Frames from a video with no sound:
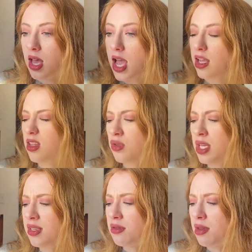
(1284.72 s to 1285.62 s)

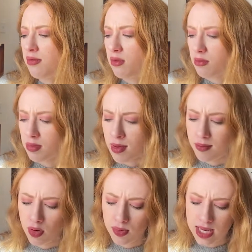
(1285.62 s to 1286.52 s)
low-key don't even
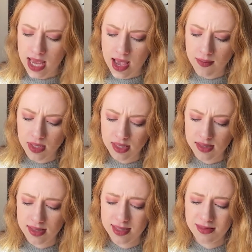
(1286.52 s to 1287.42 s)
remember what
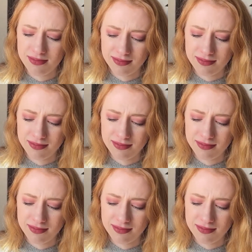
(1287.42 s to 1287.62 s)
happens,